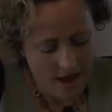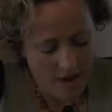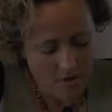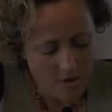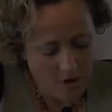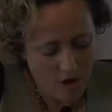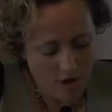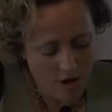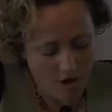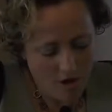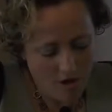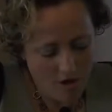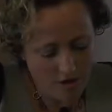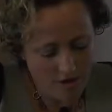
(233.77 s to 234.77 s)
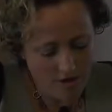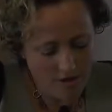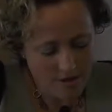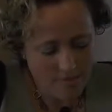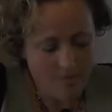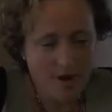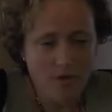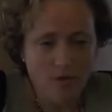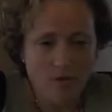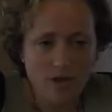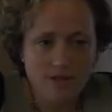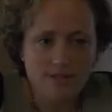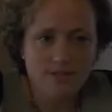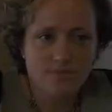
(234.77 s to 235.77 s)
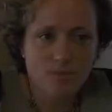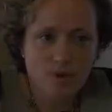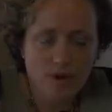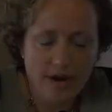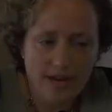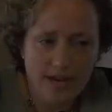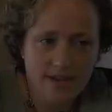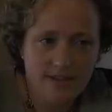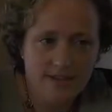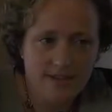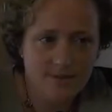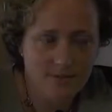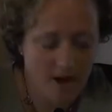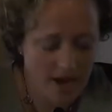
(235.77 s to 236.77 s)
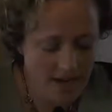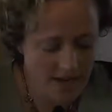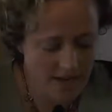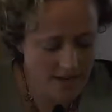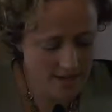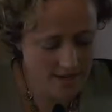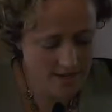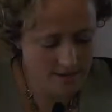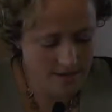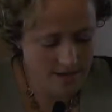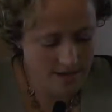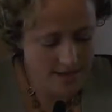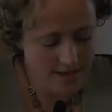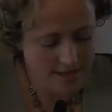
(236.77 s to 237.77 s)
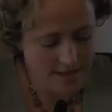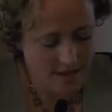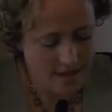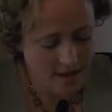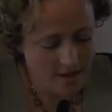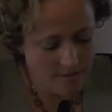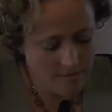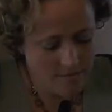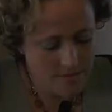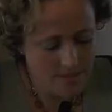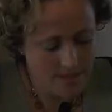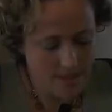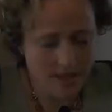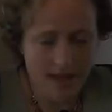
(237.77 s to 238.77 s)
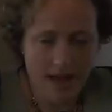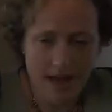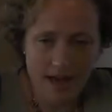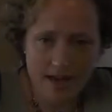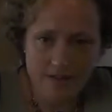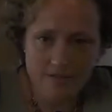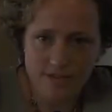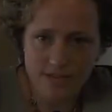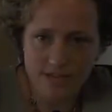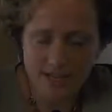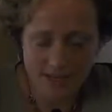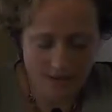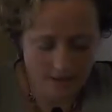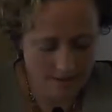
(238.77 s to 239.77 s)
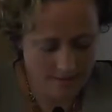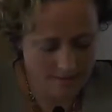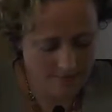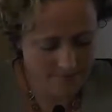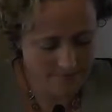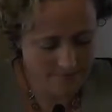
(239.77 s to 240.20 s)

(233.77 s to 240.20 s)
I recall my once praised body as it comes alive again.